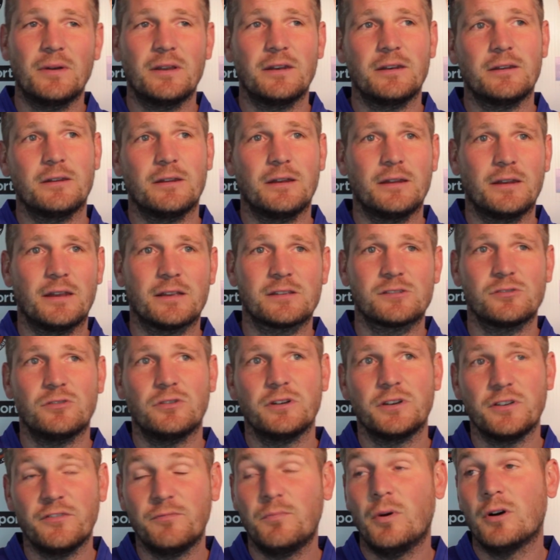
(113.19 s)
and I saw
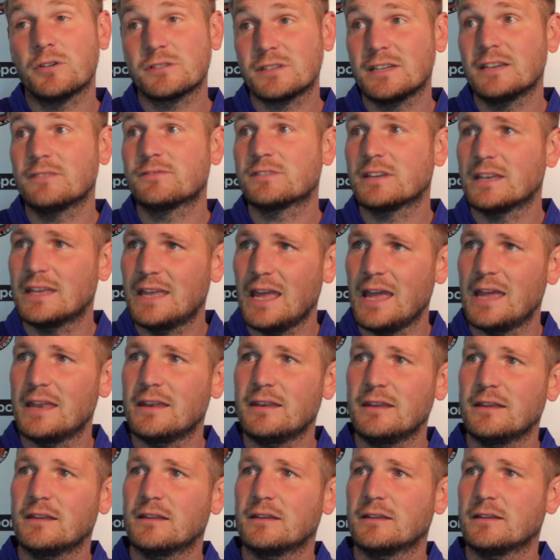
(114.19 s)
enough positives
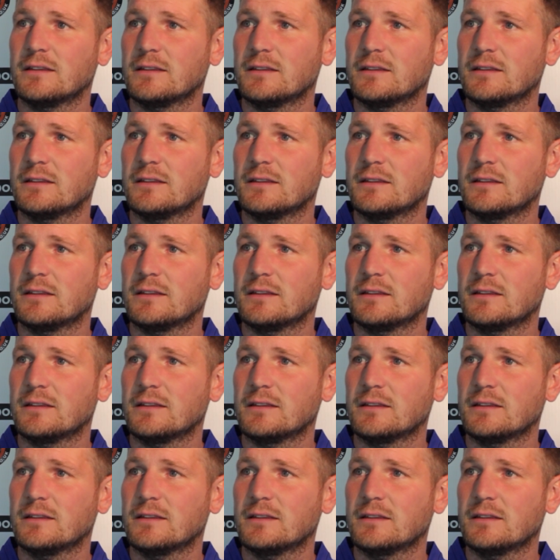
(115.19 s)
again.